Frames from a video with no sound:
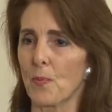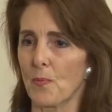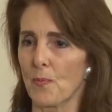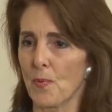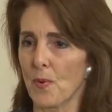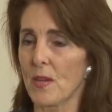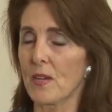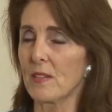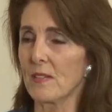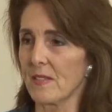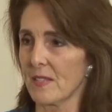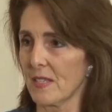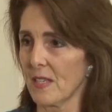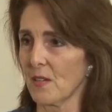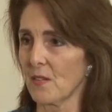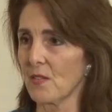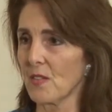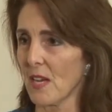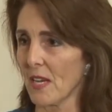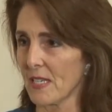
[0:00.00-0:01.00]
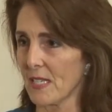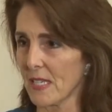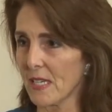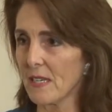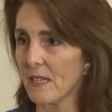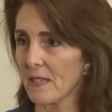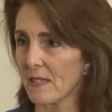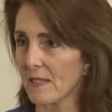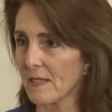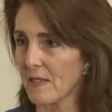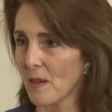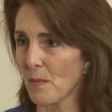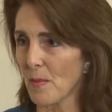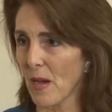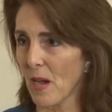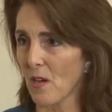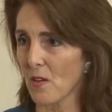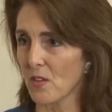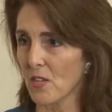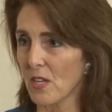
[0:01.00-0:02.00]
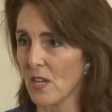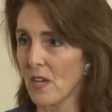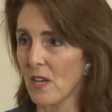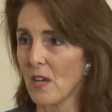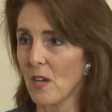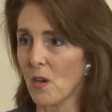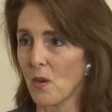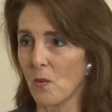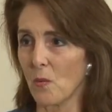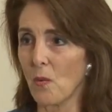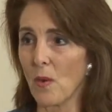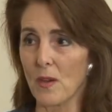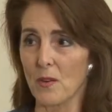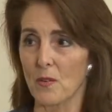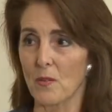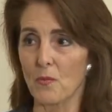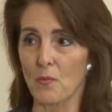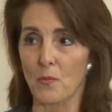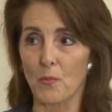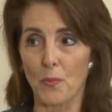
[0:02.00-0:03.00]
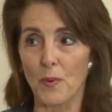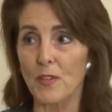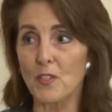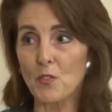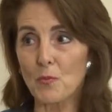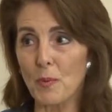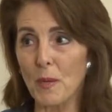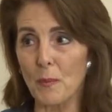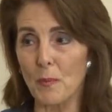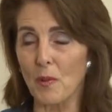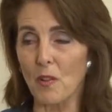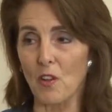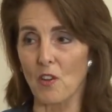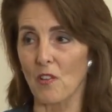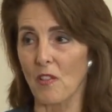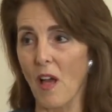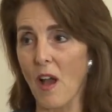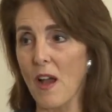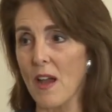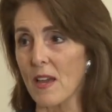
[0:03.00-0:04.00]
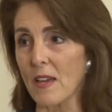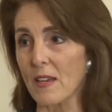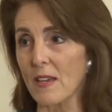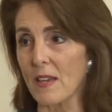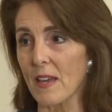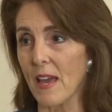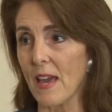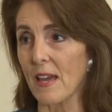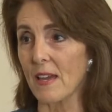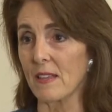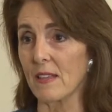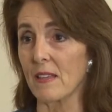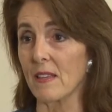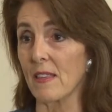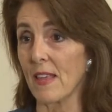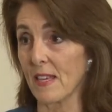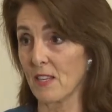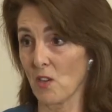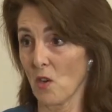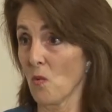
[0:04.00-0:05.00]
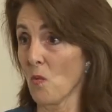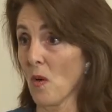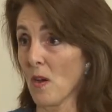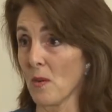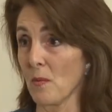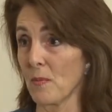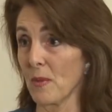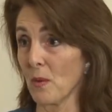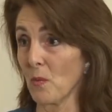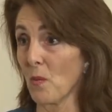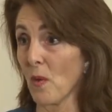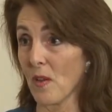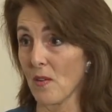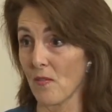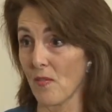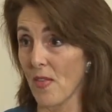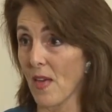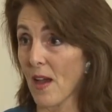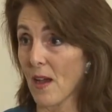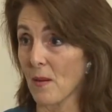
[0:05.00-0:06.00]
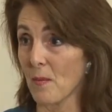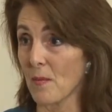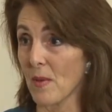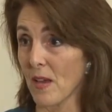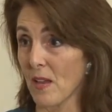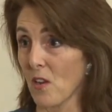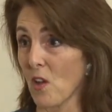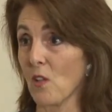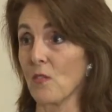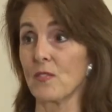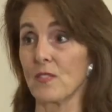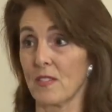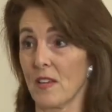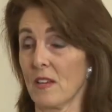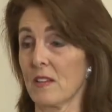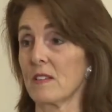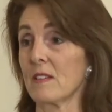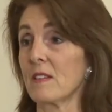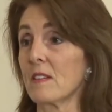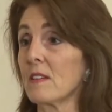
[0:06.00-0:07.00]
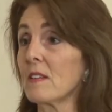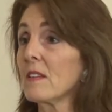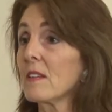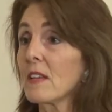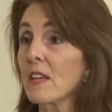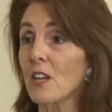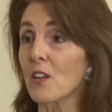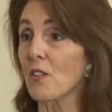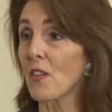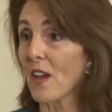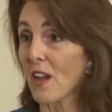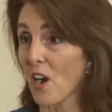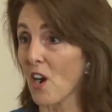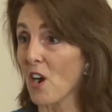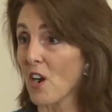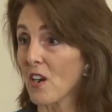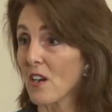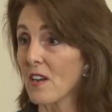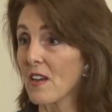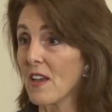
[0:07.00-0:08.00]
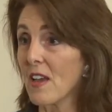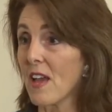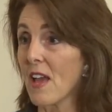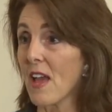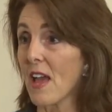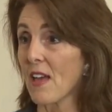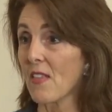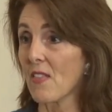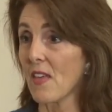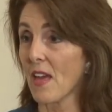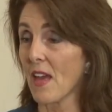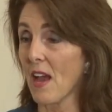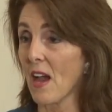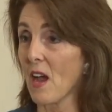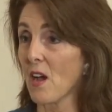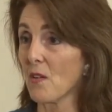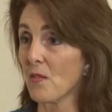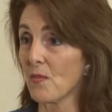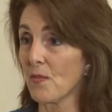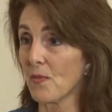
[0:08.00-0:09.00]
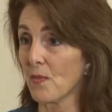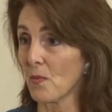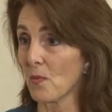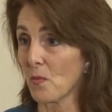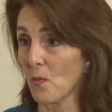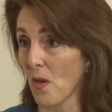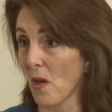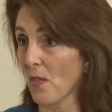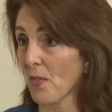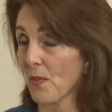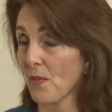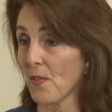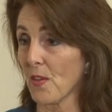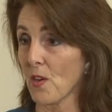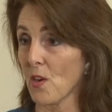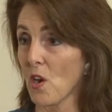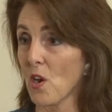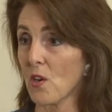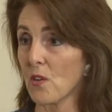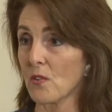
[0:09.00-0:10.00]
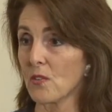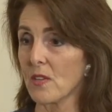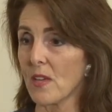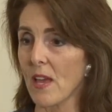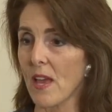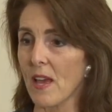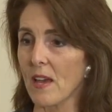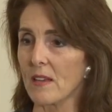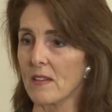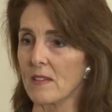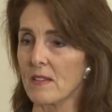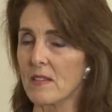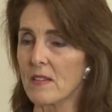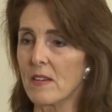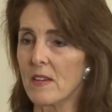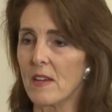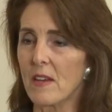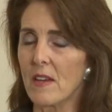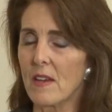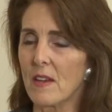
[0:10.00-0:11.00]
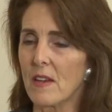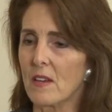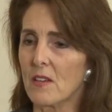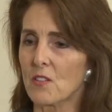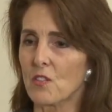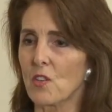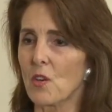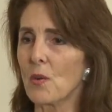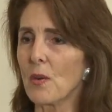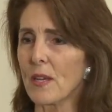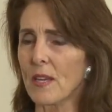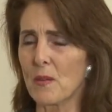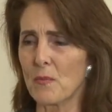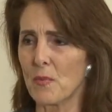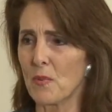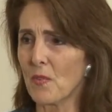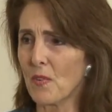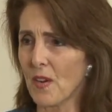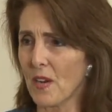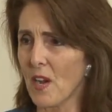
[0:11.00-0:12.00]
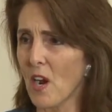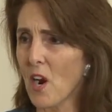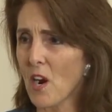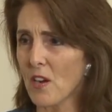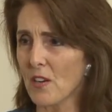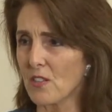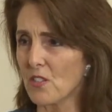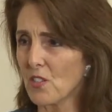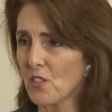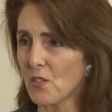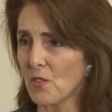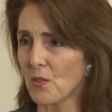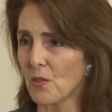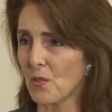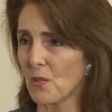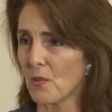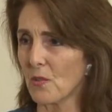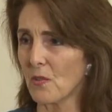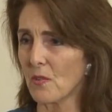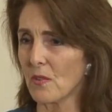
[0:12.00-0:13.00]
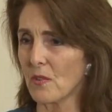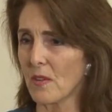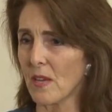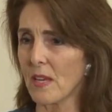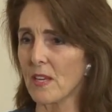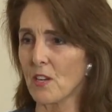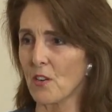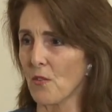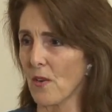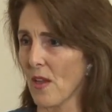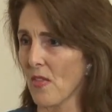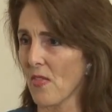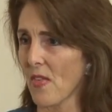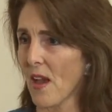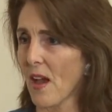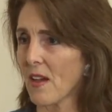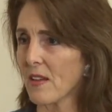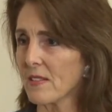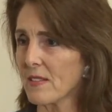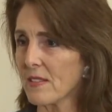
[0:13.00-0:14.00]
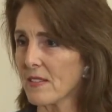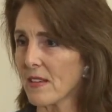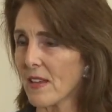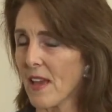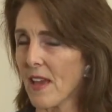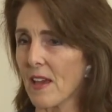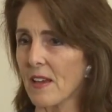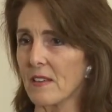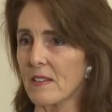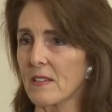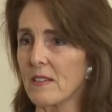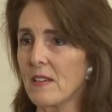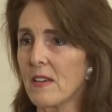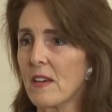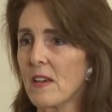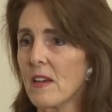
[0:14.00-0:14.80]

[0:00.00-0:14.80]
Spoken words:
preconceived ideas about what rich people are like, and they don't want to be one of them, and all of a sudden here they are, and they have wealth of their own, and so it can be very hard to integrate that. And